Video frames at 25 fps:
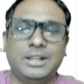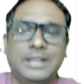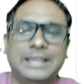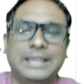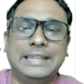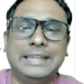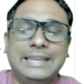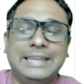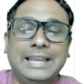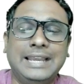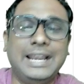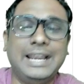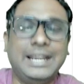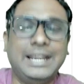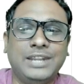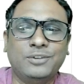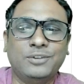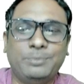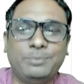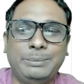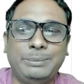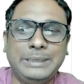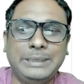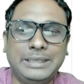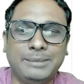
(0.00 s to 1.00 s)

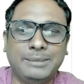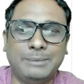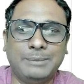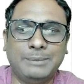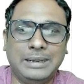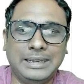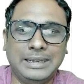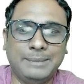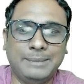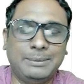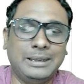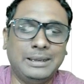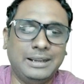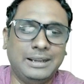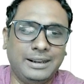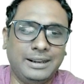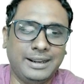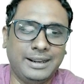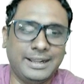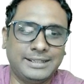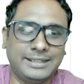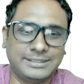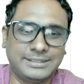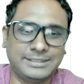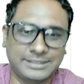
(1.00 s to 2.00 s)
relative PE multiple
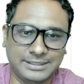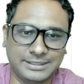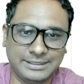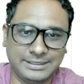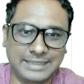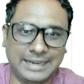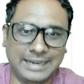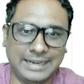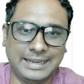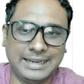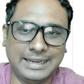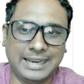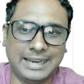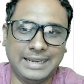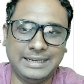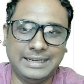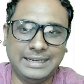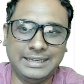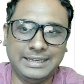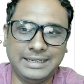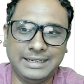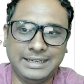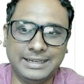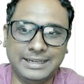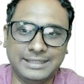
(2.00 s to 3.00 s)
index that an IT
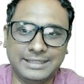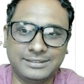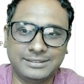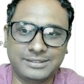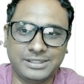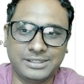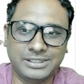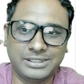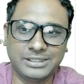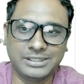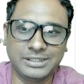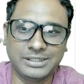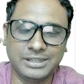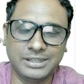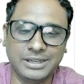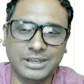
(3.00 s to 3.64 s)
industry